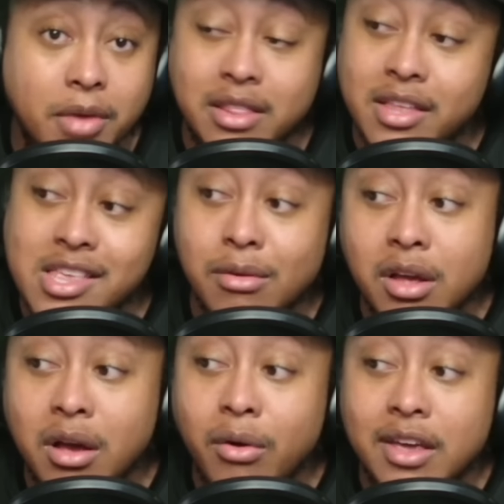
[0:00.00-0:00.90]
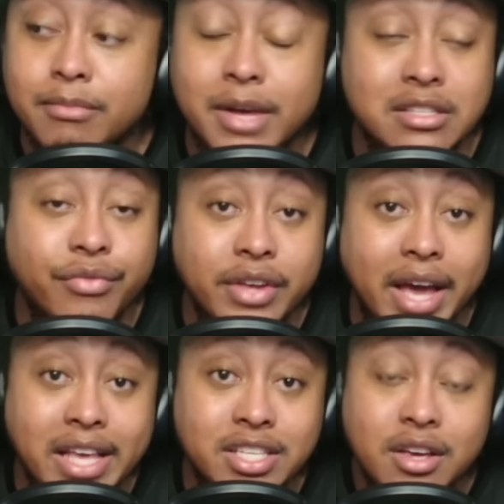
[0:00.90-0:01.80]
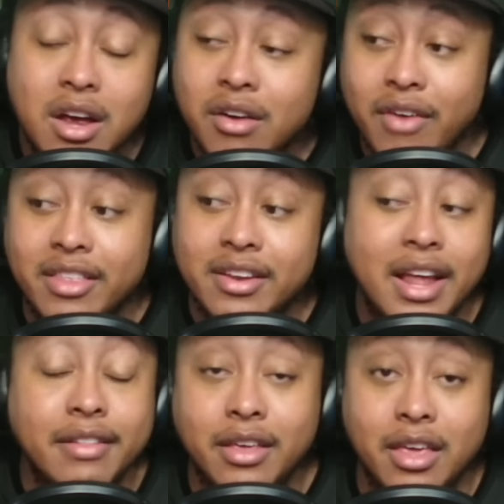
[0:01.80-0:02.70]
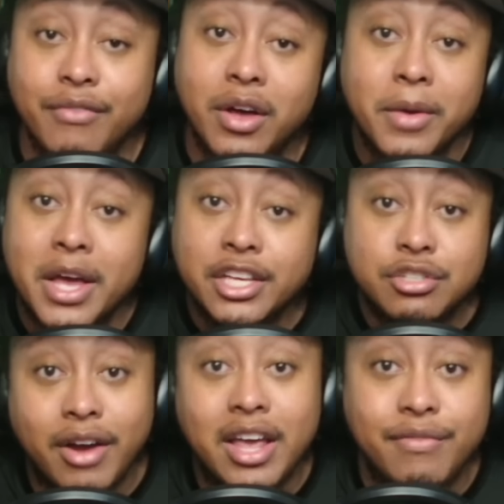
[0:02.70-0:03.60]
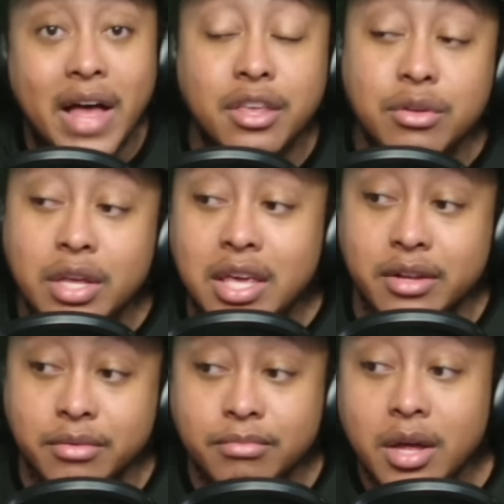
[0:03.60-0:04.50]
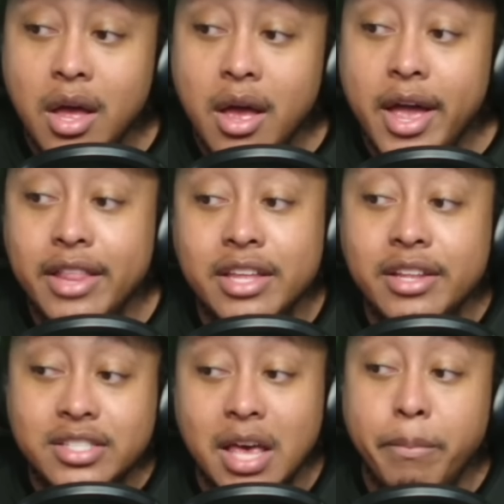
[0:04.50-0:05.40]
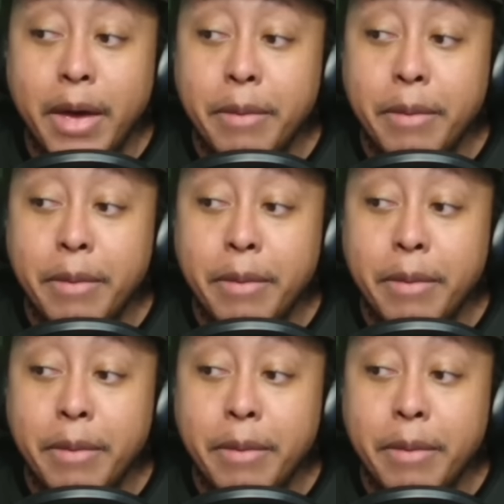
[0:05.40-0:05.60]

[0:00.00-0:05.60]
And then you can go get him as a free agent rather than have to give up trade value to get him. And then the Tampa Bay